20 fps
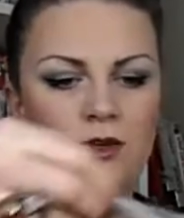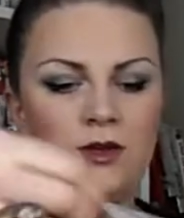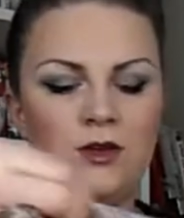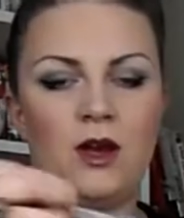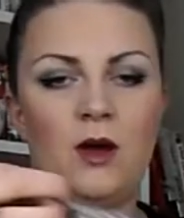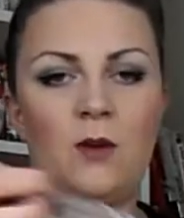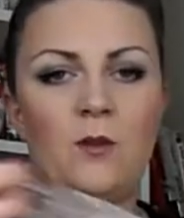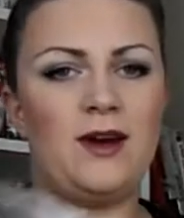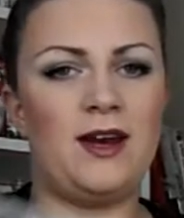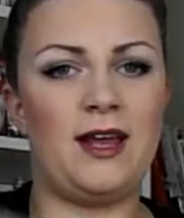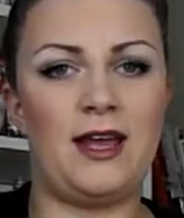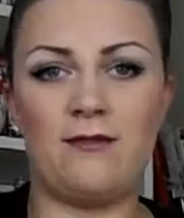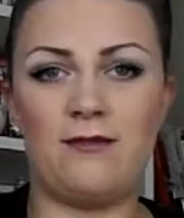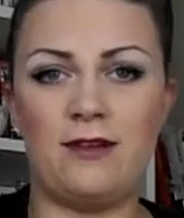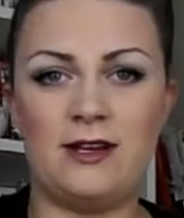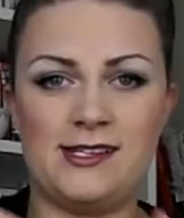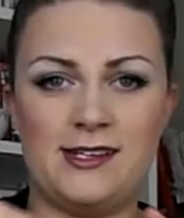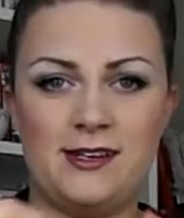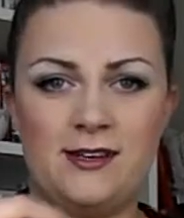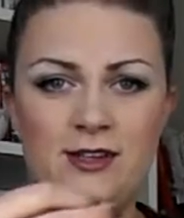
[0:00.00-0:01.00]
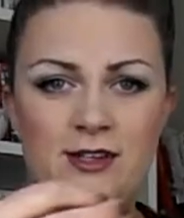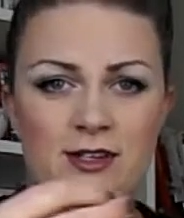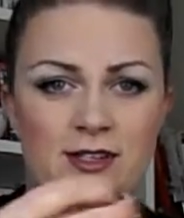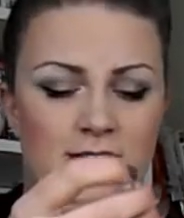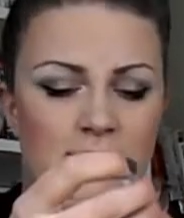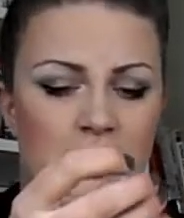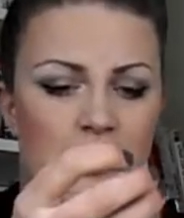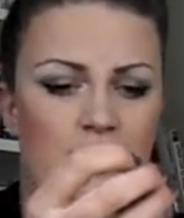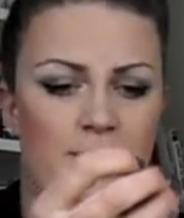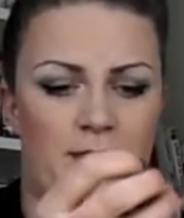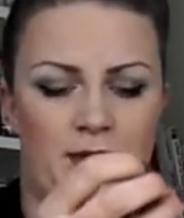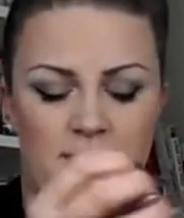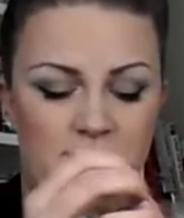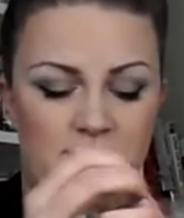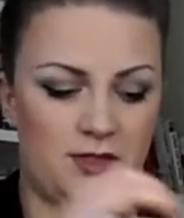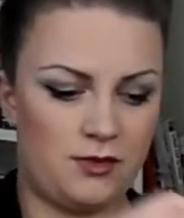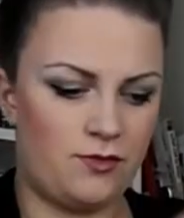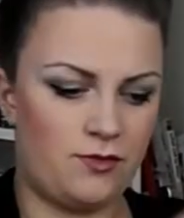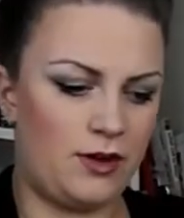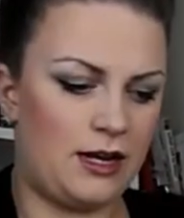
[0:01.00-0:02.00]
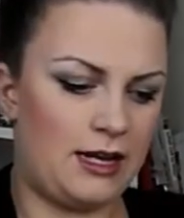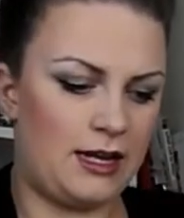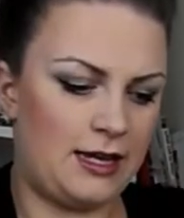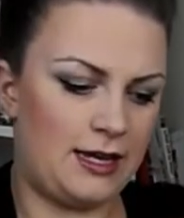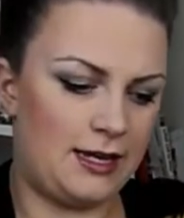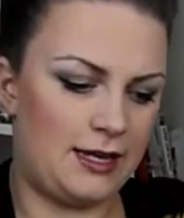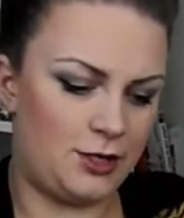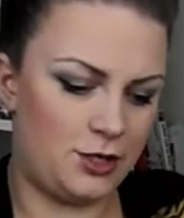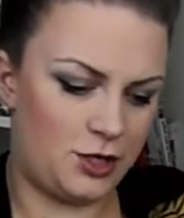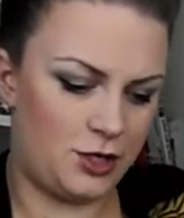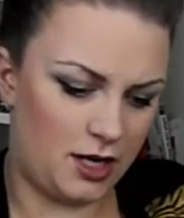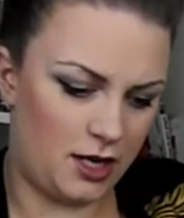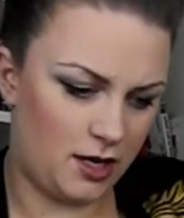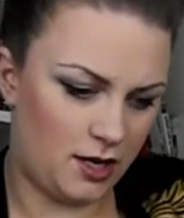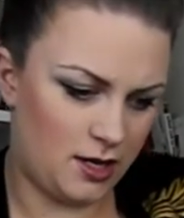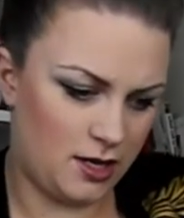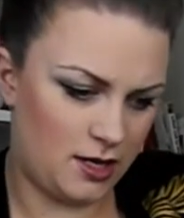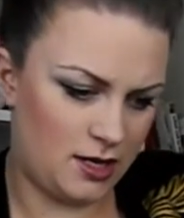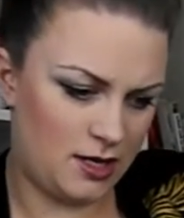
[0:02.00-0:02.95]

You don't want to get resin on your skin because it's really itchy.